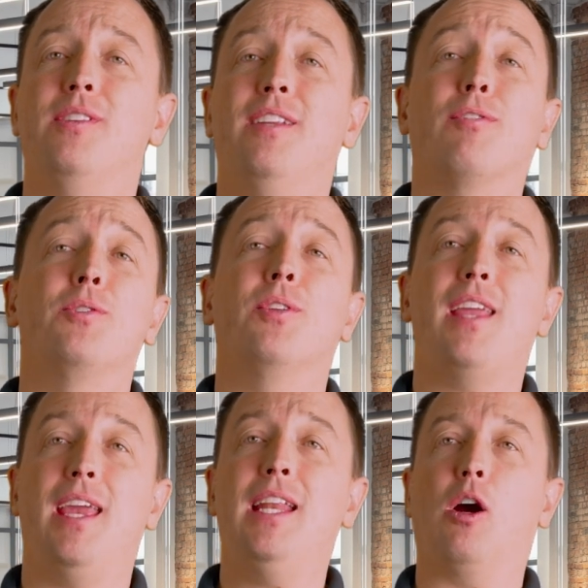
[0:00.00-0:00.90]
in
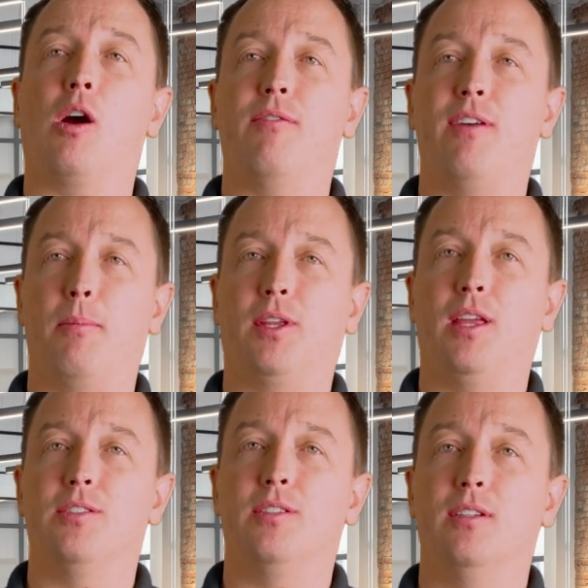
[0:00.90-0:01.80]
virtually any R F
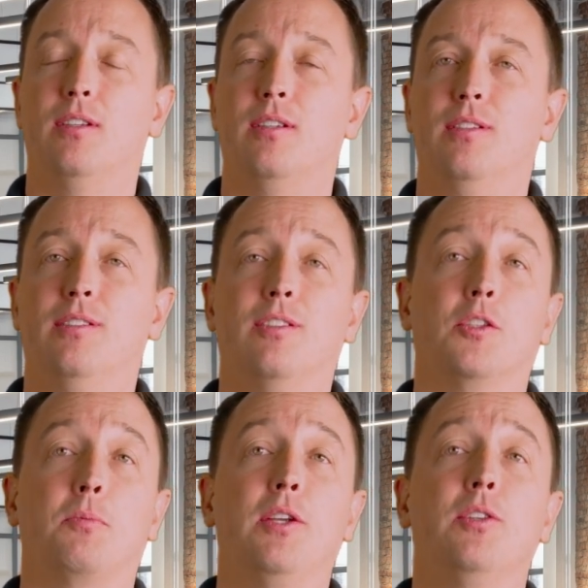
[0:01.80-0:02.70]
application. This is
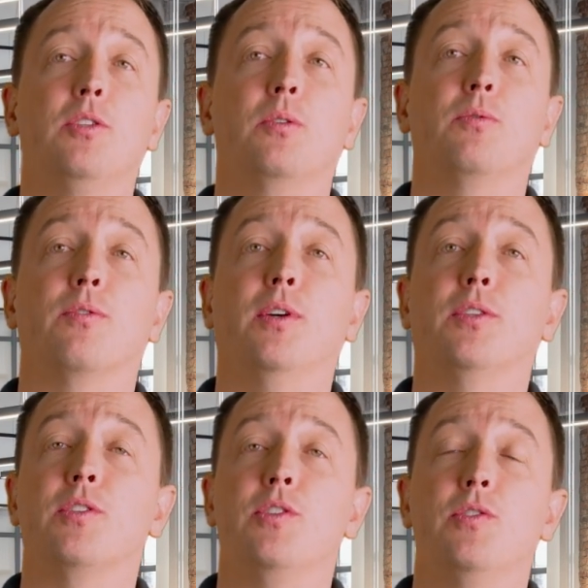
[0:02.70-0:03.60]
especially true for
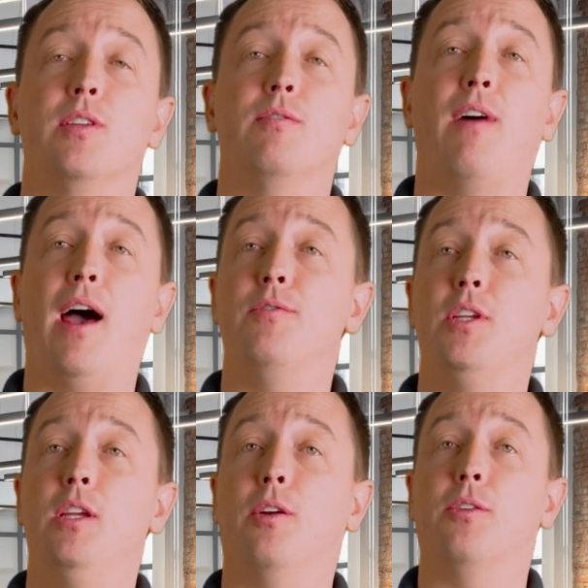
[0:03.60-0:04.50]
filters used in five
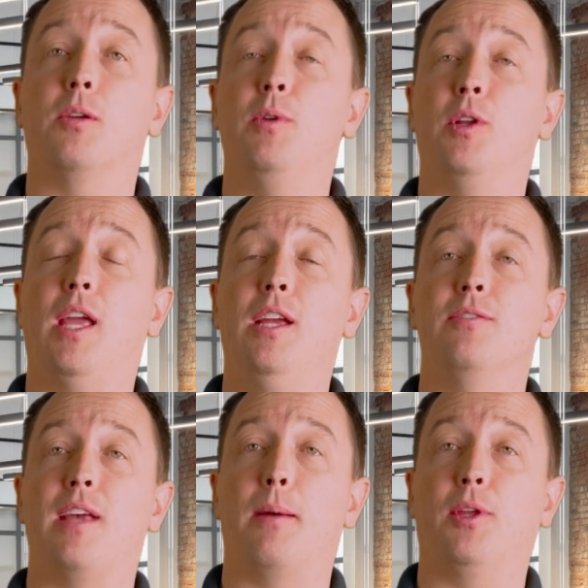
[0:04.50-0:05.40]
G or other
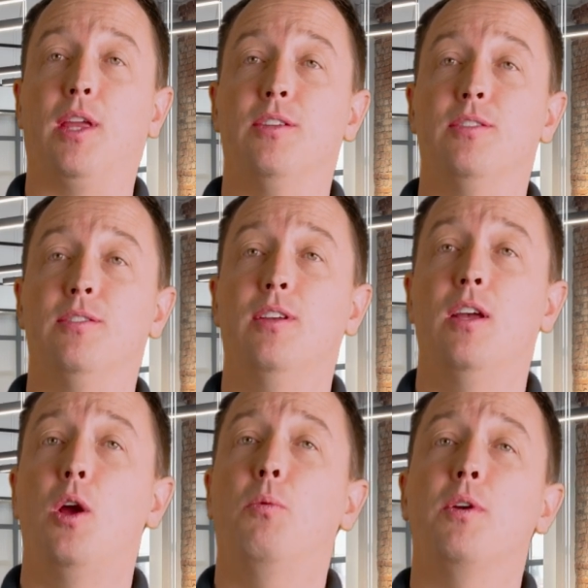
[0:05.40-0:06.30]
communications applications,
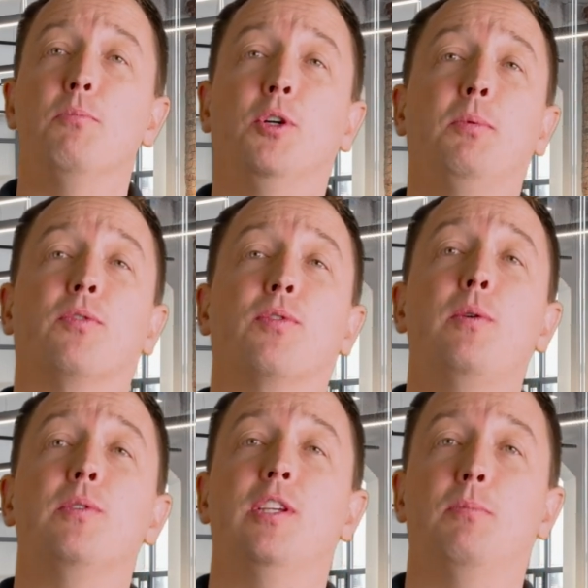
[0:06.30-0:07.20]
with multiple
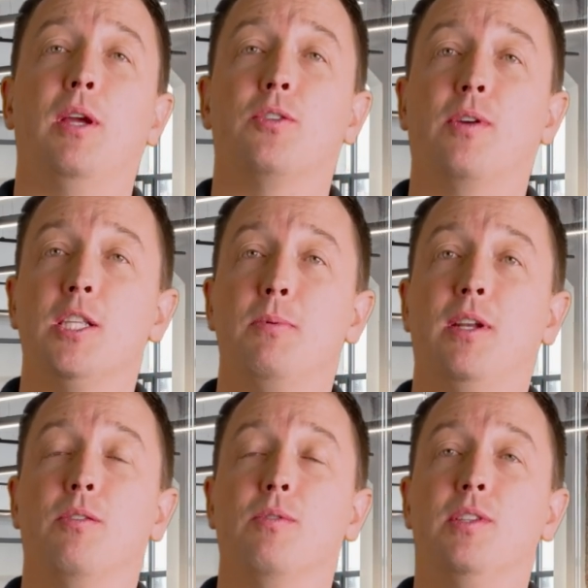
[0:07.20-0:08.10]
frequencies being
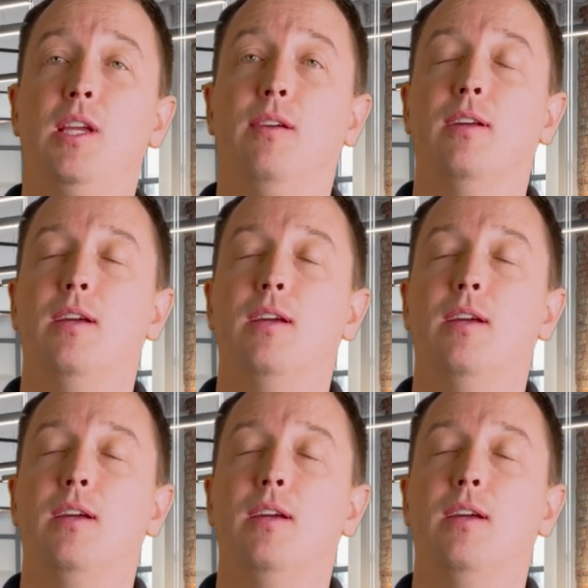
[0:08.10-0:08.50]
transmitted and received.